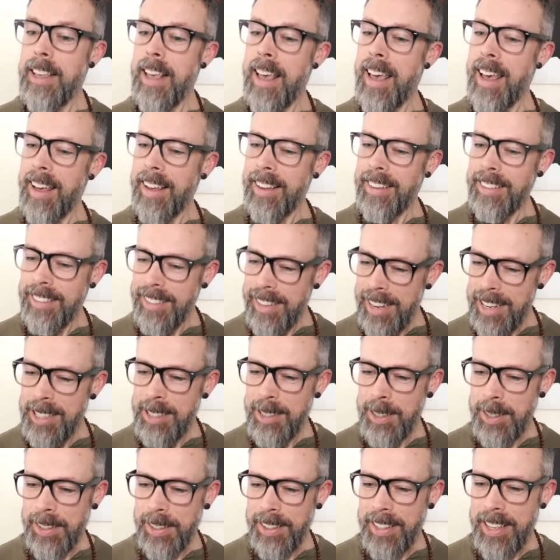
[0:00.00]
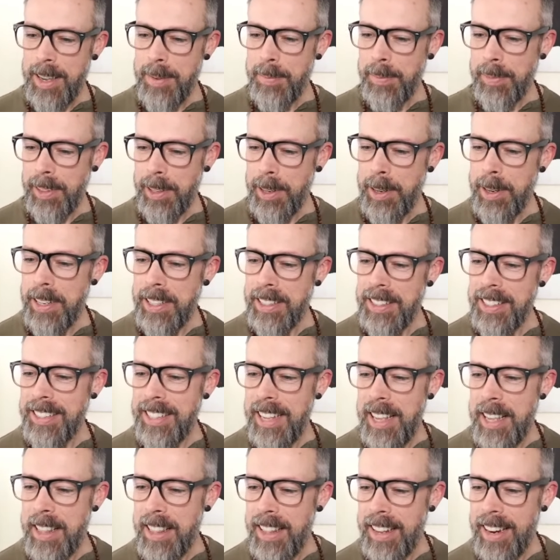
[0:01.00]
Yeah, nice, Shirley. I'm learning to
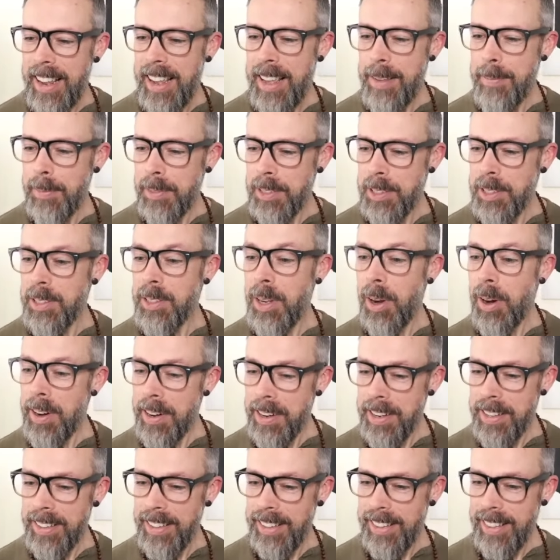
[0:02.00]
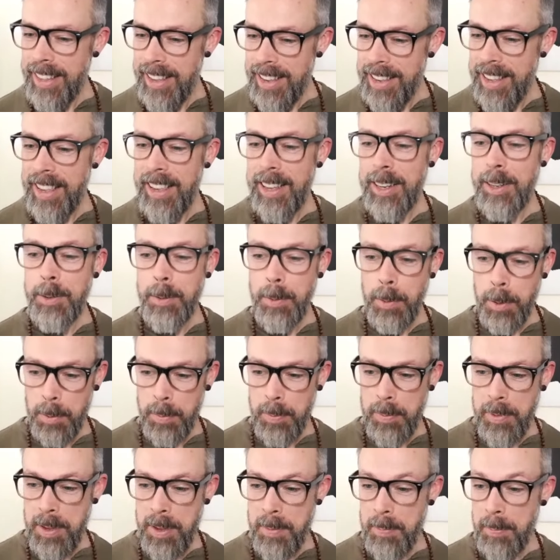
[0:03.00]
say that I'm sorry that they can't afford
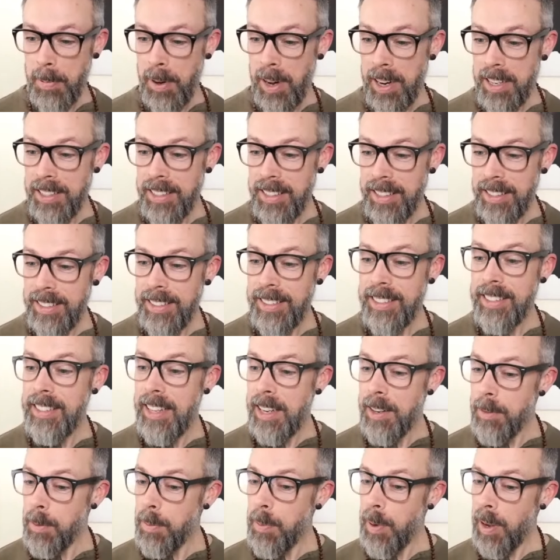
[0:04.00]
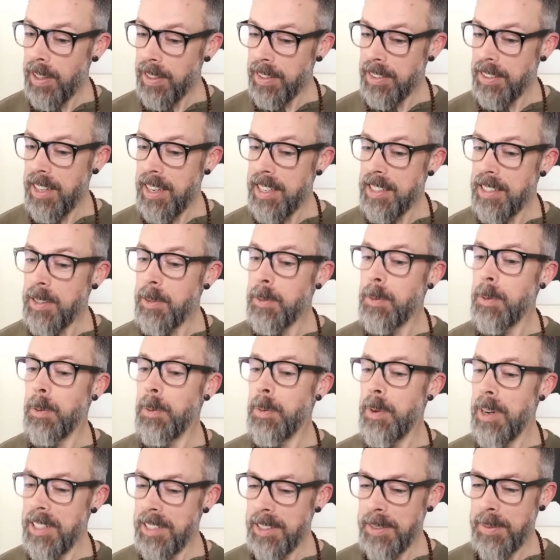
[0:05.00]
my prices instead of apologizing for
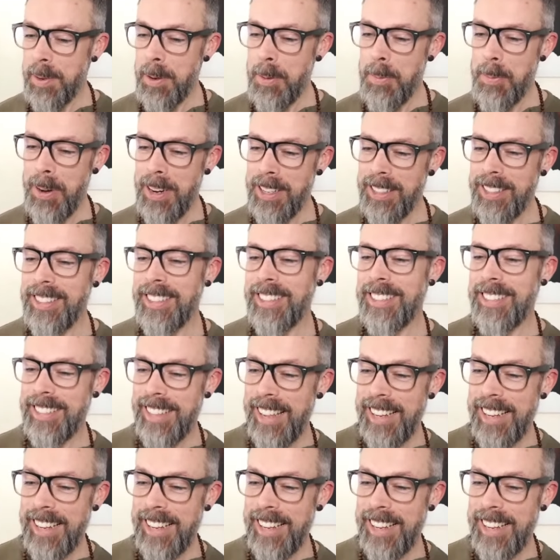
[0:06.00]
raising my prices.